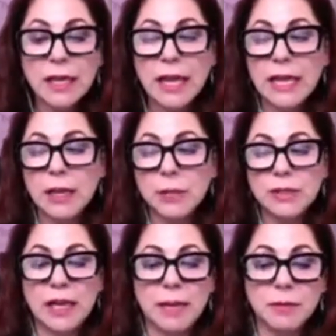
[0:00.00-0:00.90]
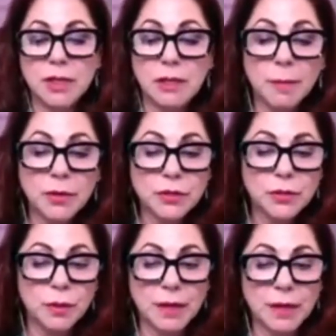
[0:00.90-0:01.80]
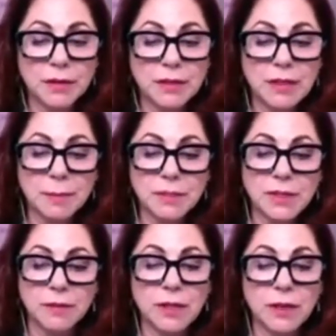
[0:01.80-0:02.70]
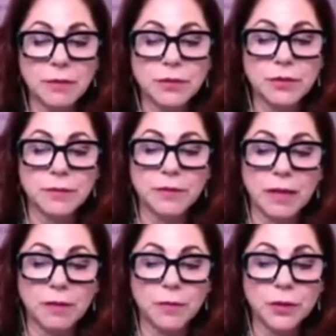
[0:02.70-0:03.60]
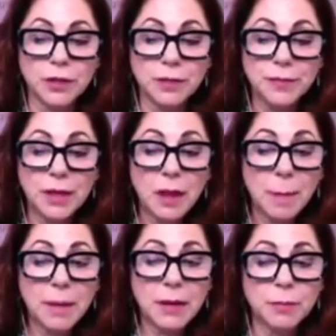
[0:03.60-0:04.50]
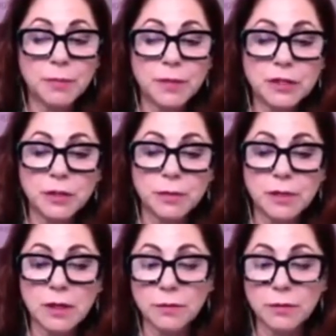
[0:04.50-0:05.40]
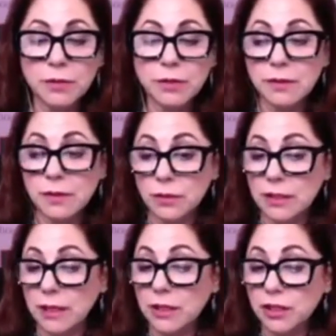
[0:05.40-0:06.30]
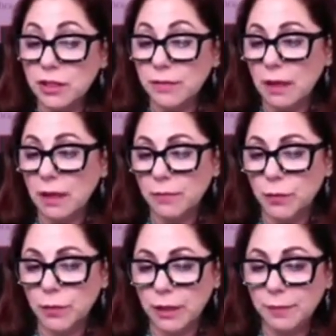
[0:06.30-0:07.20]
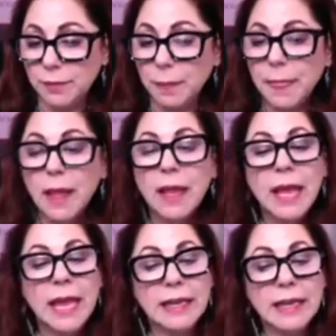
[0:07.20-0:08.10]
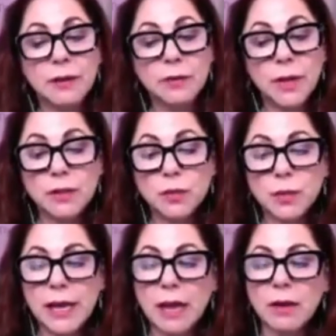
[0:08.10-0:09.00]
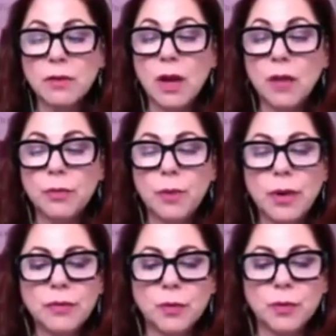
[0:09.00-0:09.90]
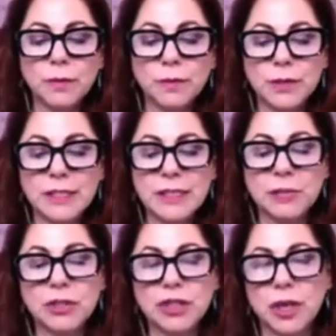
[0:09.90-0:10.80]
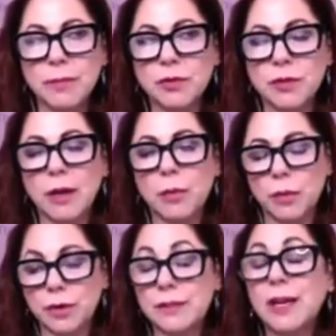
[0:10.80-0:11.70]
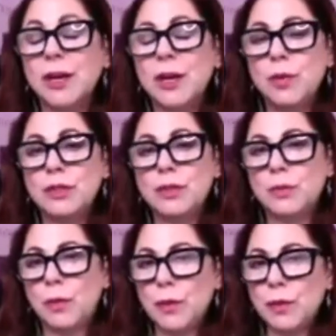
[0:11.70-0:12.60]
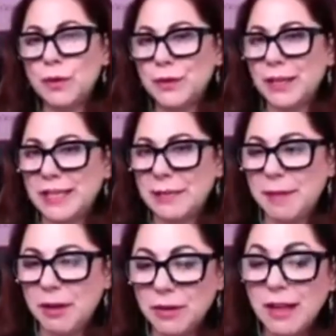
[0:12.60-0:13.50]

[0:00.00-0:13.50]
He was named #2 among the top 10 photographers of California by the Professional Photographers Association of California. And Endre is renowned throughout the world for his sacred geometry artworks, which is what we were talking about